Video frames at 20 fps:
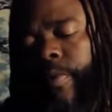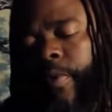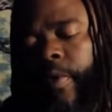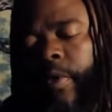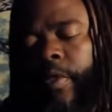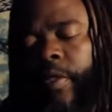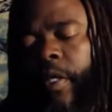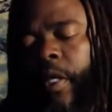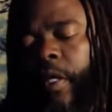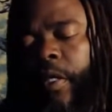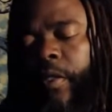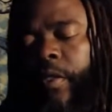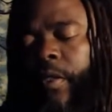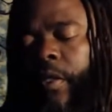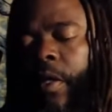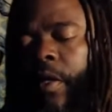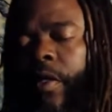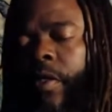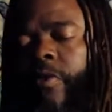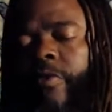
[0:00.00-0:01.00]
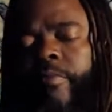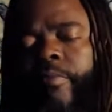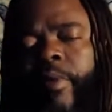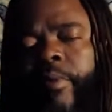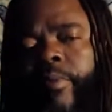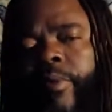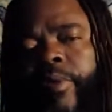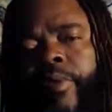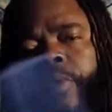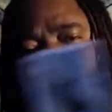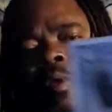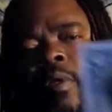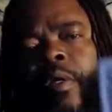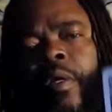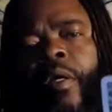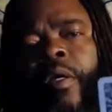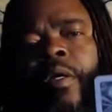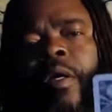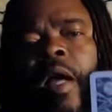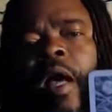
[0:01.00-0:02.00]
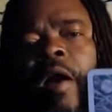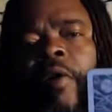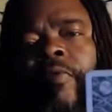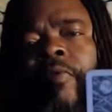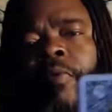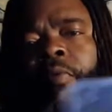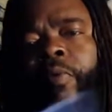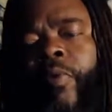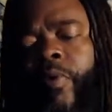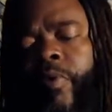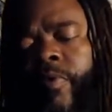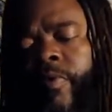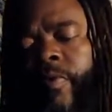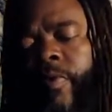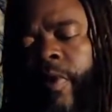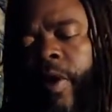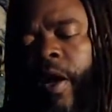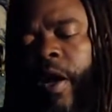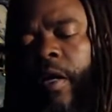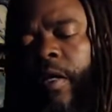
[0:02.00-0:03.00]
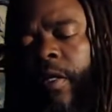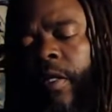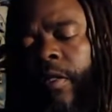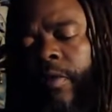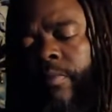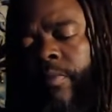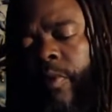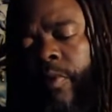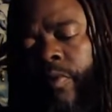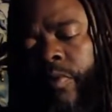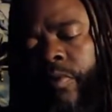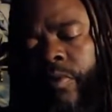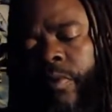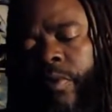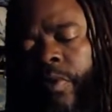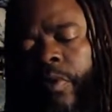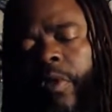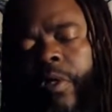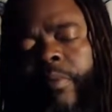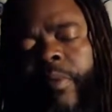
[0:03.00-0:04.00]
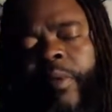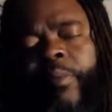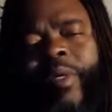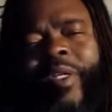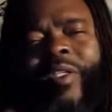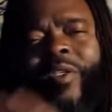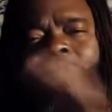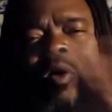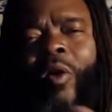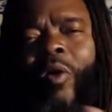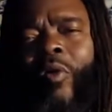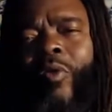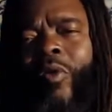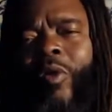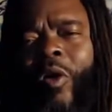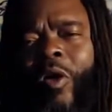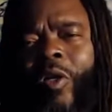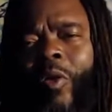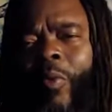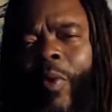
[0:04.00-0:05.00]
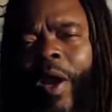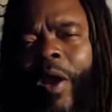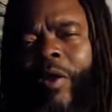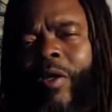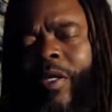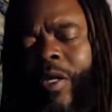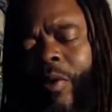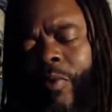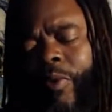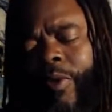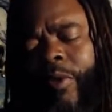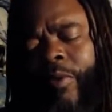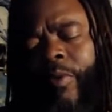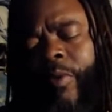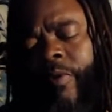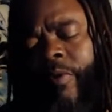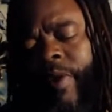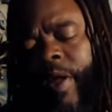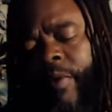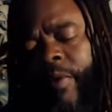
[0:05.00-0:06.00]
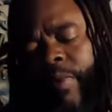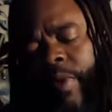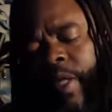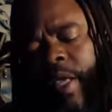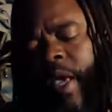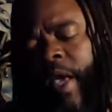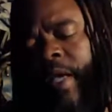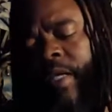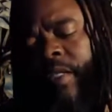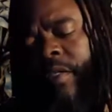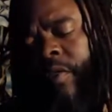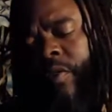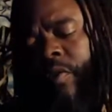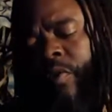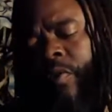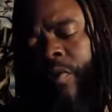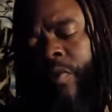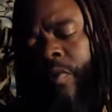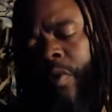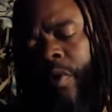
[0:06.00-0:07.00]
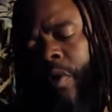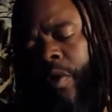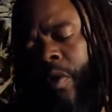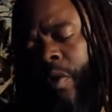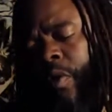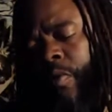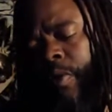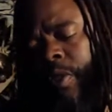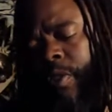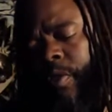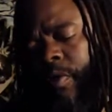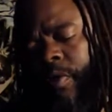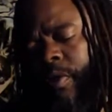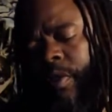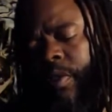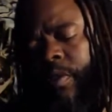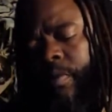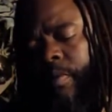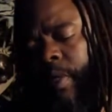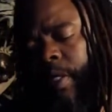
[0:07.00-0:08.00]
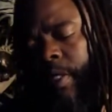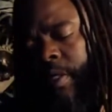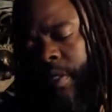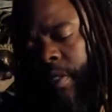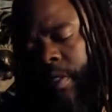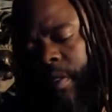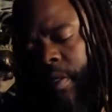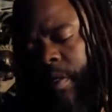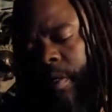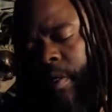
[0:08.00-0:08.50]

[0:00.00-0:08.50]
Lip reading: It's King of Stones, remember? Alpha Wolf, hollering at the moon. You know what I mean? But it's cold all around, and I wonder if that really has to do with your situation.